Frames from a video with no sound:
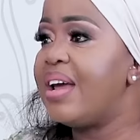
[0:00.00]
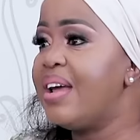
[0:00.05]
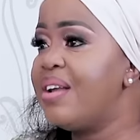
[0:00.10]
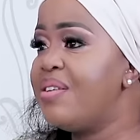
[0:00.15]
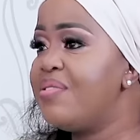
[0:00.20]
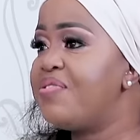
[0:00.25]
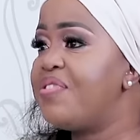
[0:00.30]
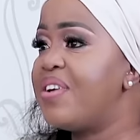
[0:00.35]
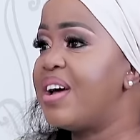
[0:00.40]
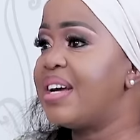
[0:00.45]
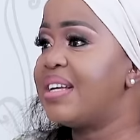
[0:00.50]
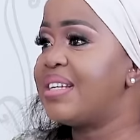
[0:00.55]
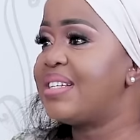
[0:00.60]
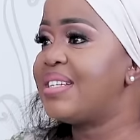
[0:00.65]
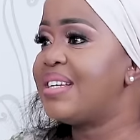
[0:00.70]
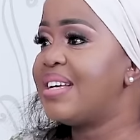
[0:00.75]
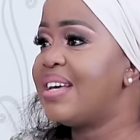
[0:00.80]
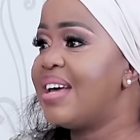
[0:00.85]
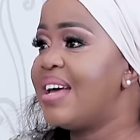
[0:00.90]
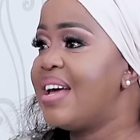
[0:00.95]
in
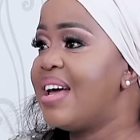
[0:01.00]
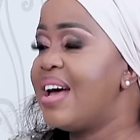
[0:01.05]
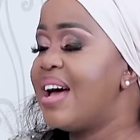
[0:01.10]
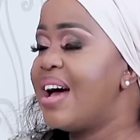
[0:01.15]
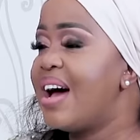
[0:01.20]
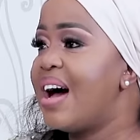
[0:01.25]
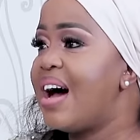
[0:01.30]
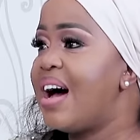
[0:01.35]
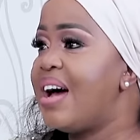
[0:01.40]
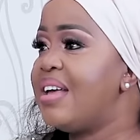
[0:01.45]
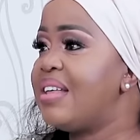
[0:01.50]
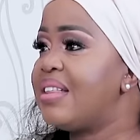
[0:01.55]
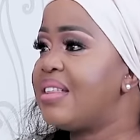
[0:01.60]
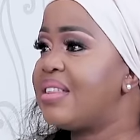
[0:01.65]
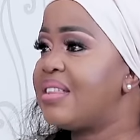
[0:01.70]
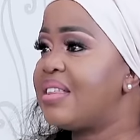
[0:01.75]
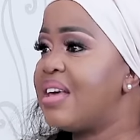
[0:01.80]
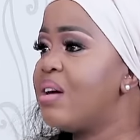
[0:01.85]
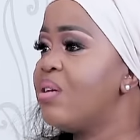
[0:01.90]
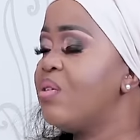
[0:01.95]
fact, I
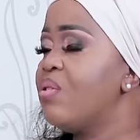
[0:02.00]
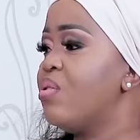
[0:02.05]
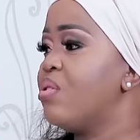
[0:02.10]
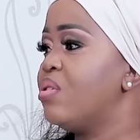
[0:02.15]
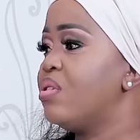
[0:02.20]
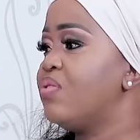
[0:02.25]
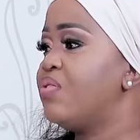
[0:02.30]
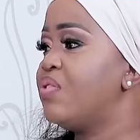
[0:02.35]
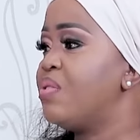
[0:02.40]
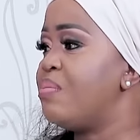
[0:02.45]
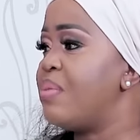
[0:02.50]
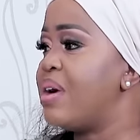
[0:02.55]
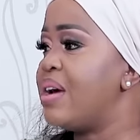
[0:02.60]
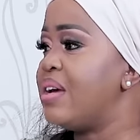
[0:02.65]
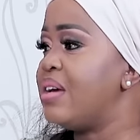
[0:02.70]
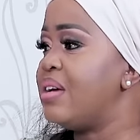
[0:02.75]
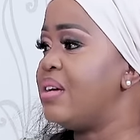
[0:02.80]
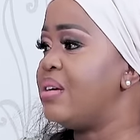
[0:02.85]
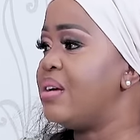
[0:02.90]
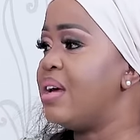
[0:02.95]
thank God for
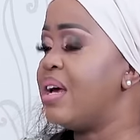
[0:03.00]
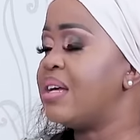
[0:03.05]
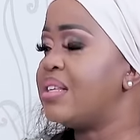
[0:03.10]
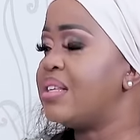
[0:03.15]
my